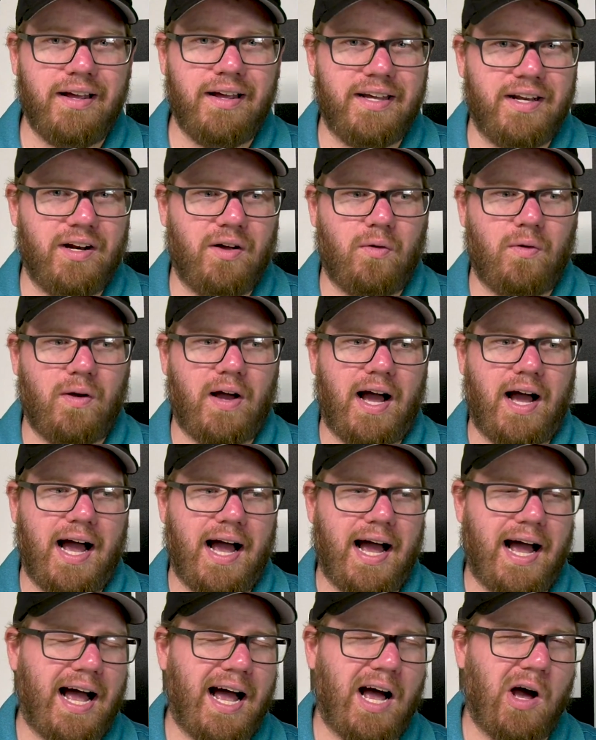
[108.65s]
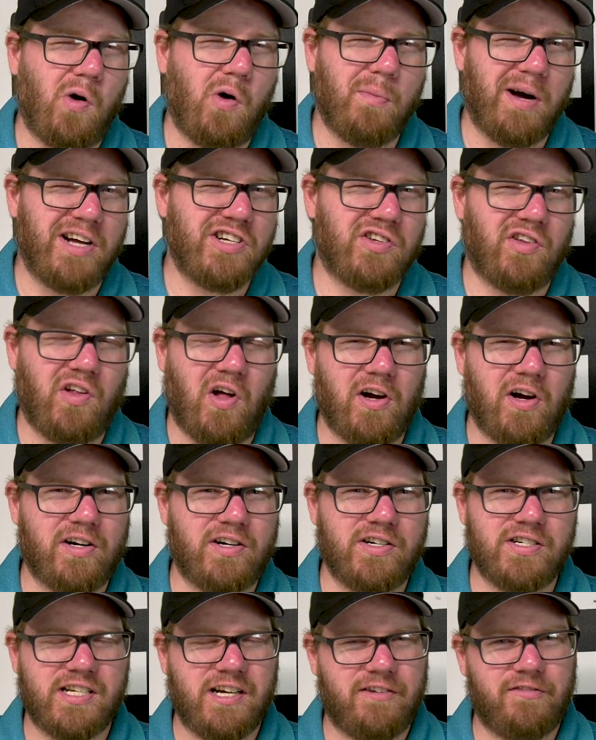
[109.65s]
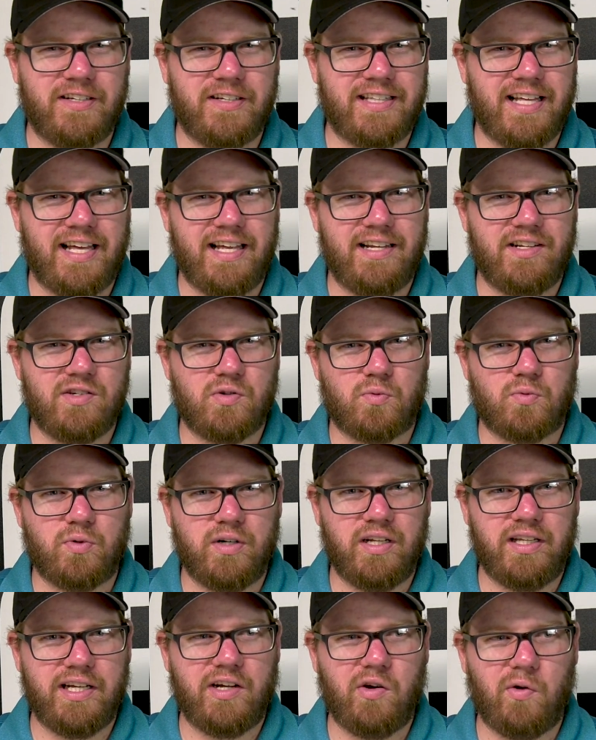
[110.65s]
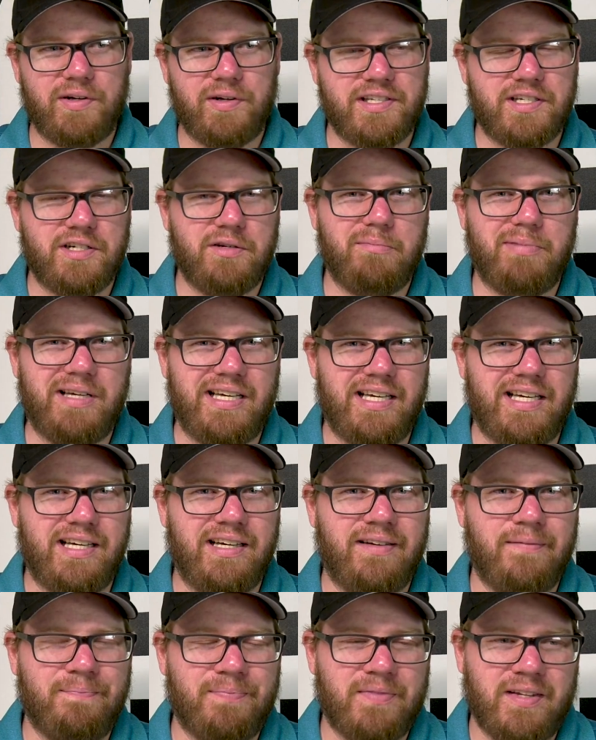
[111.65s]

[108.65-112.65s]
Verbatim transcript: you know how much longer stuff like that is really going to be